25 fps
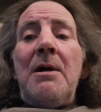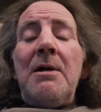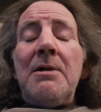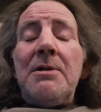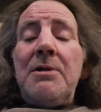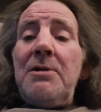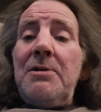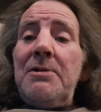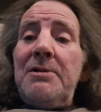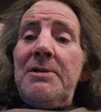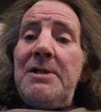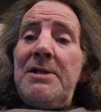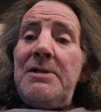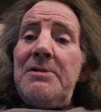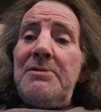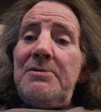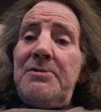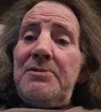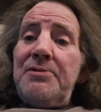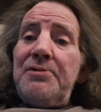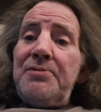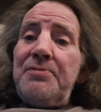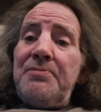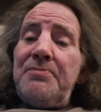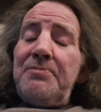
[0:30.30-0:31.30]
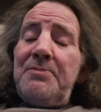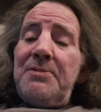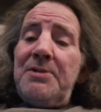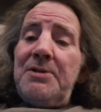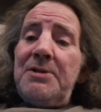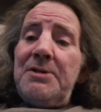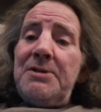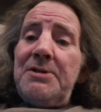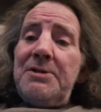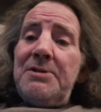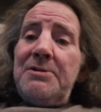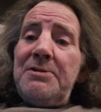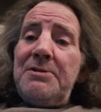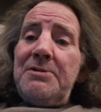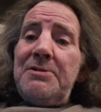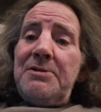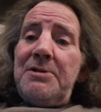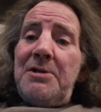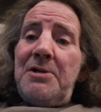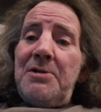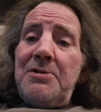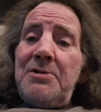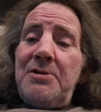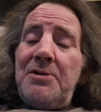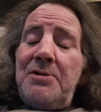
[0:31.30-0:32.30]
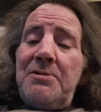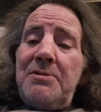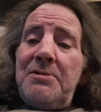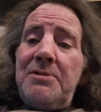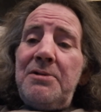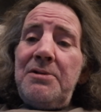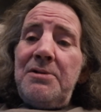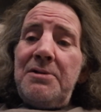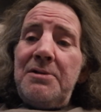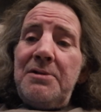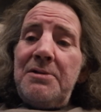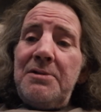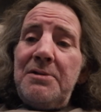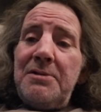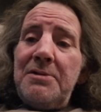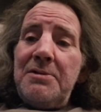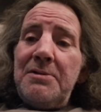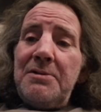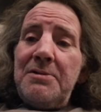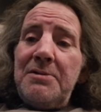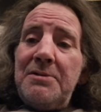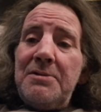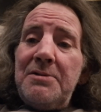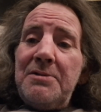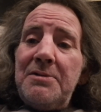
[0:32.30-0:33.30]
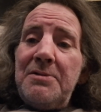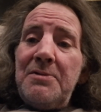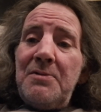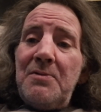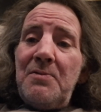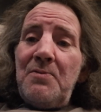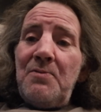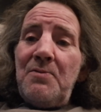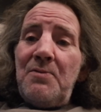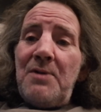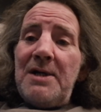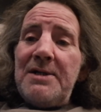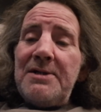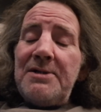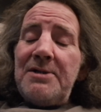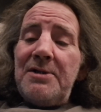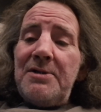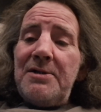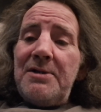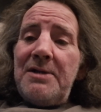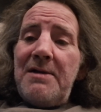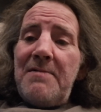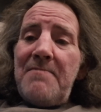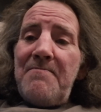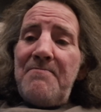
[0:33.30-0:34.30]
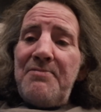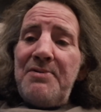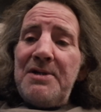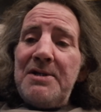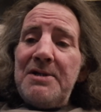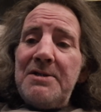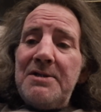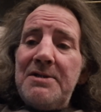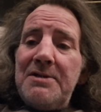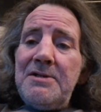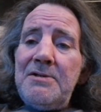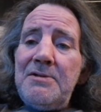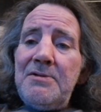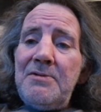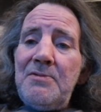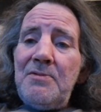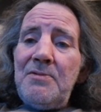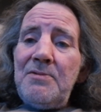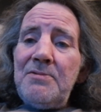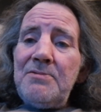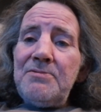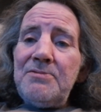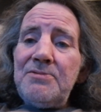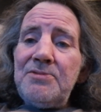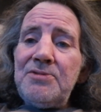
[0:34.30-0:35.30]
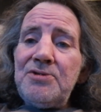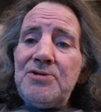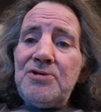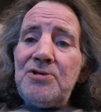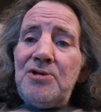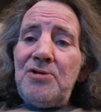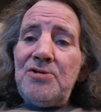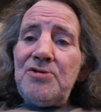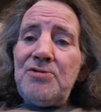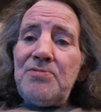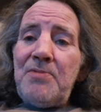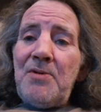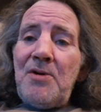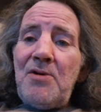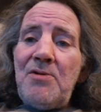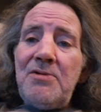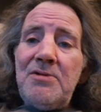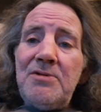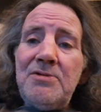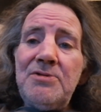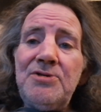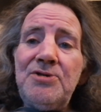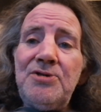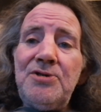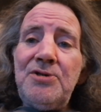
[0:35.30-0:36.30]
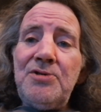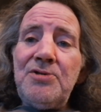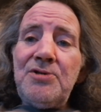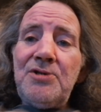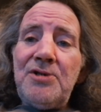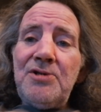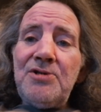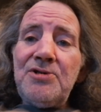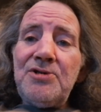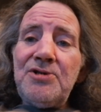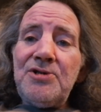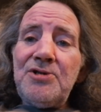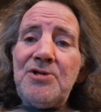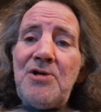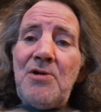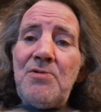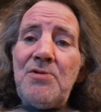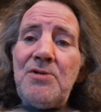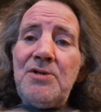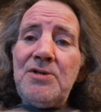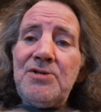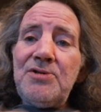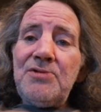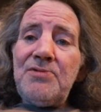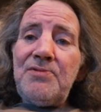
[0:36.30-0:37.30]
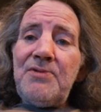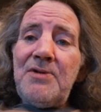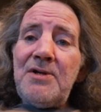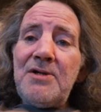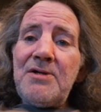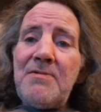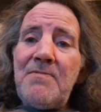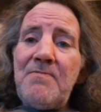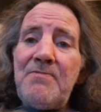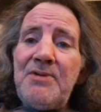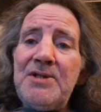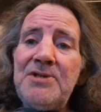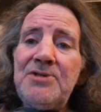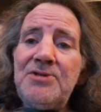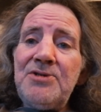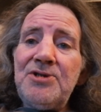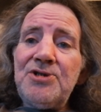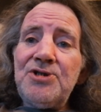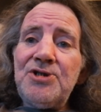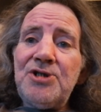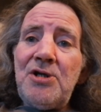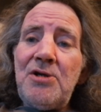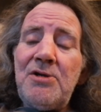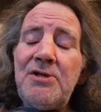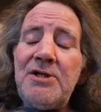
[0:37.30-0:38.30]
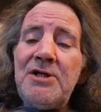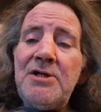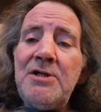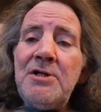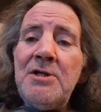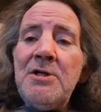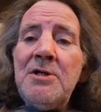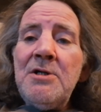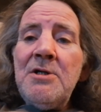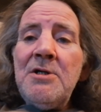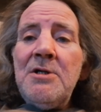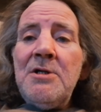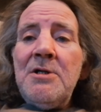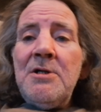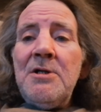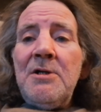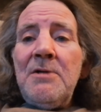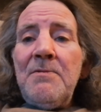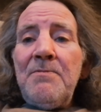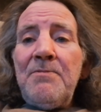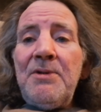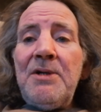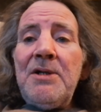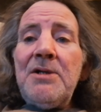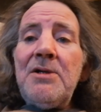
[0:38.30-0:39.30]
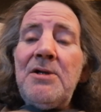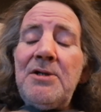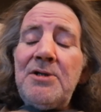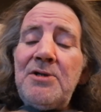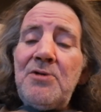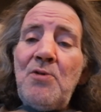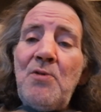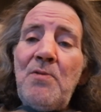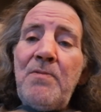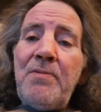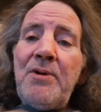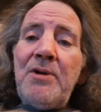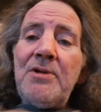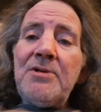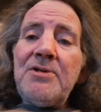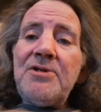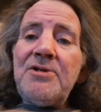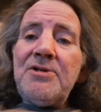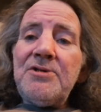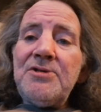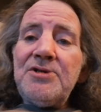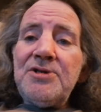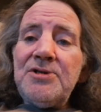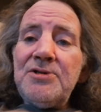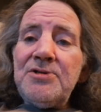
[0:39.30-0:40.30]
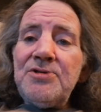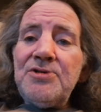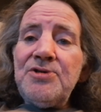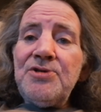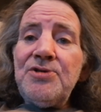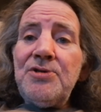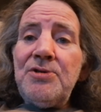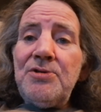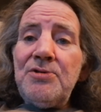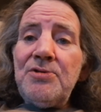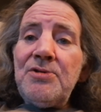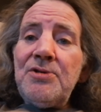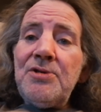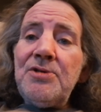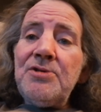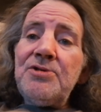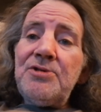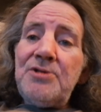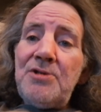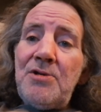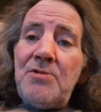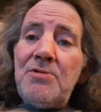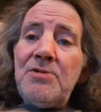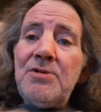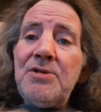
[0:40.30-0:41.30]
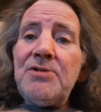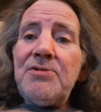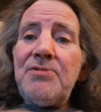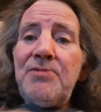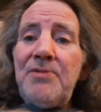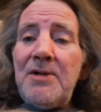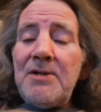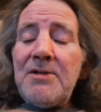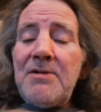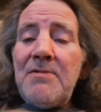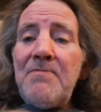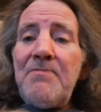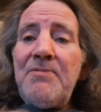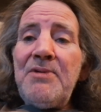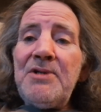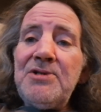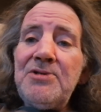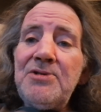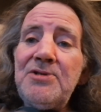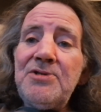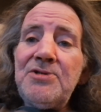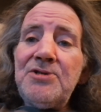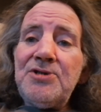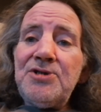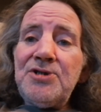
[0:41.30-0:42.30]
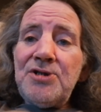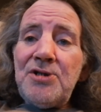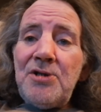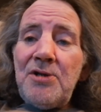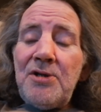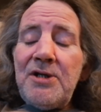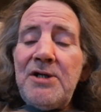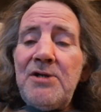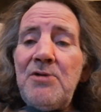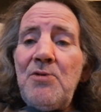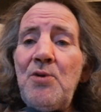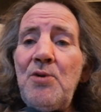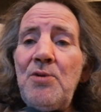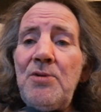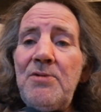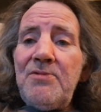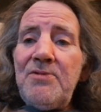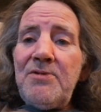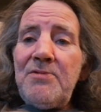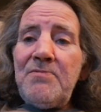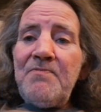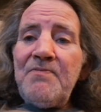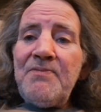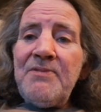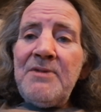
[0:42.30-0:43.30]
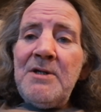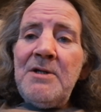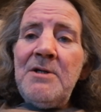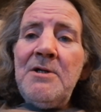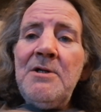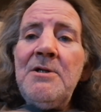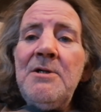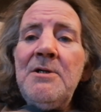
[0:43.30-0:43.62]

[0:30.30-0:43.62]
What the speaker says: got a letter of my local wanker MP, tosspot, useless, soulless, fucking piece of shite. Bit like all politicians, useless, soulless, fucking pieces of shite, all of them.